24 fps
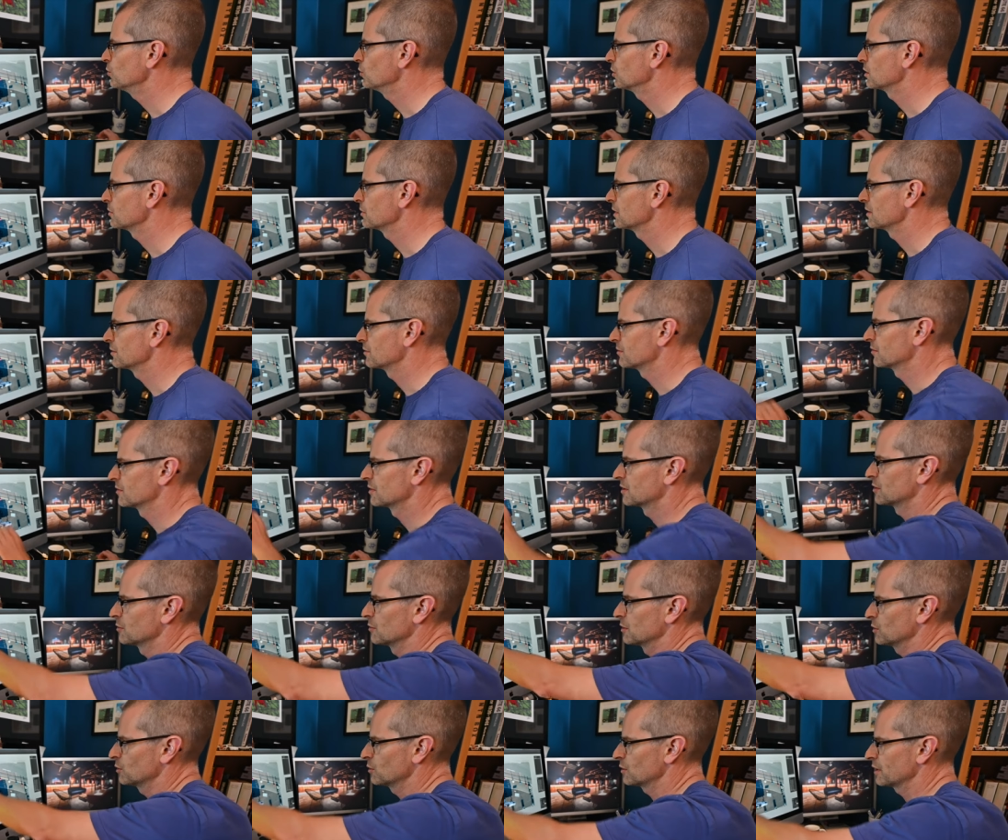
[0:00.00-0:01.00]
want to be
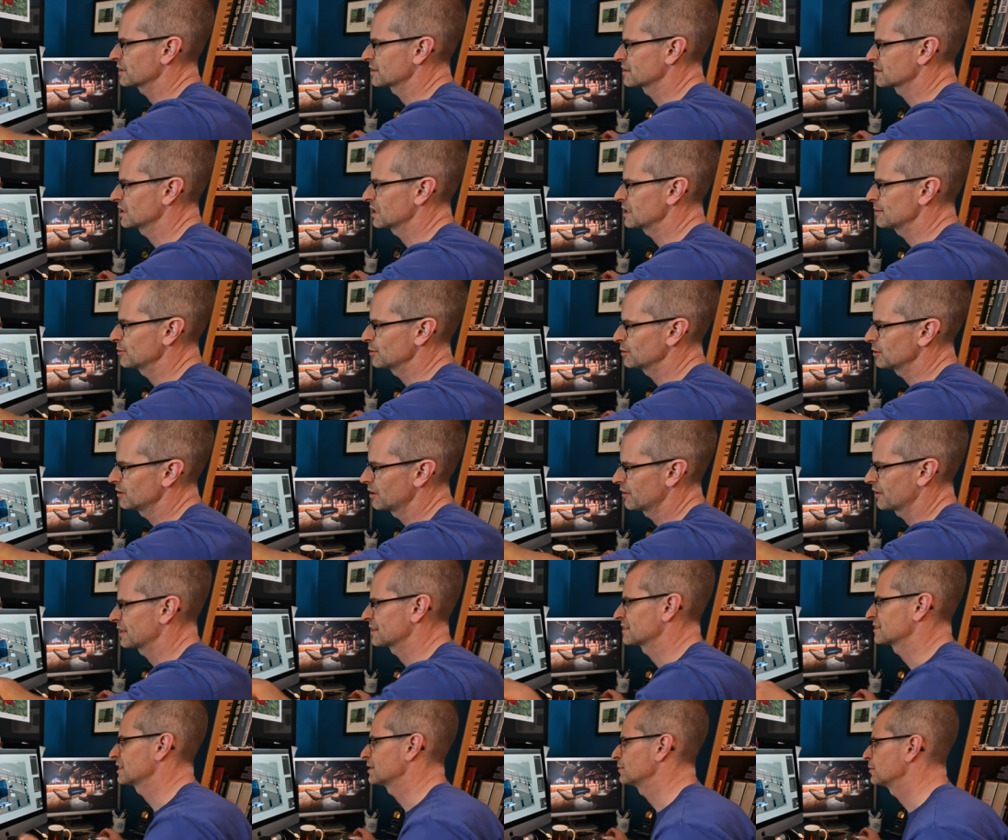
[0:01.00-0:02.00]
doing all that table,
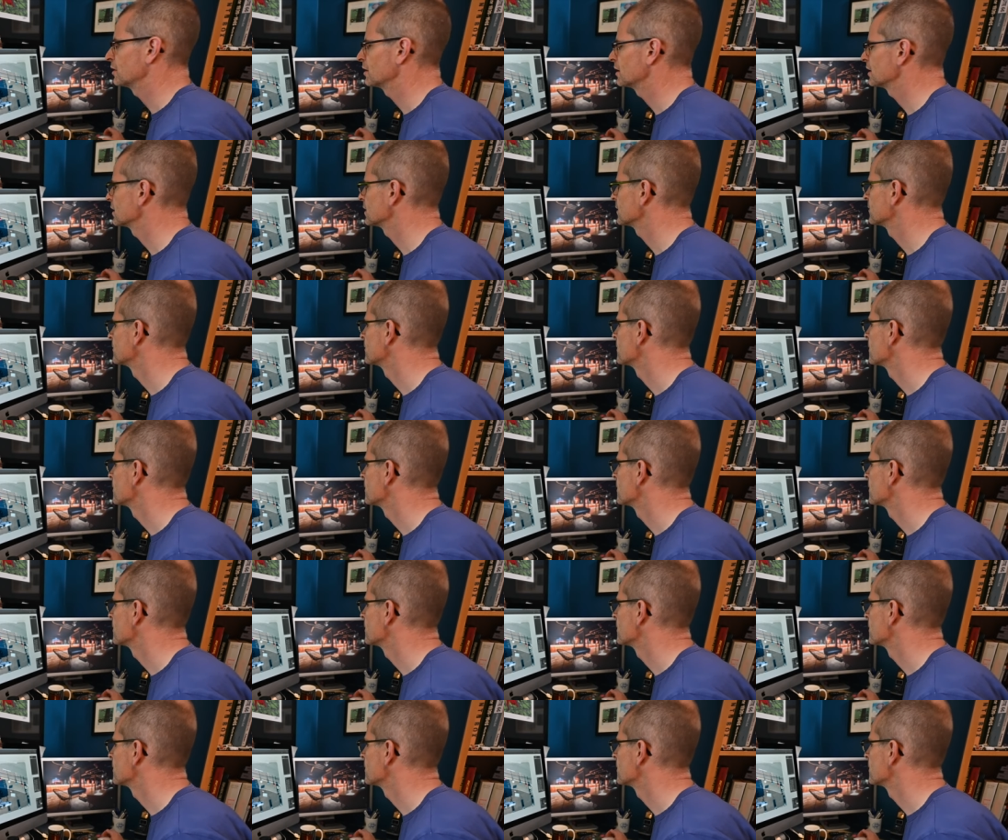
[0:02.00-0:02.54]
that table there,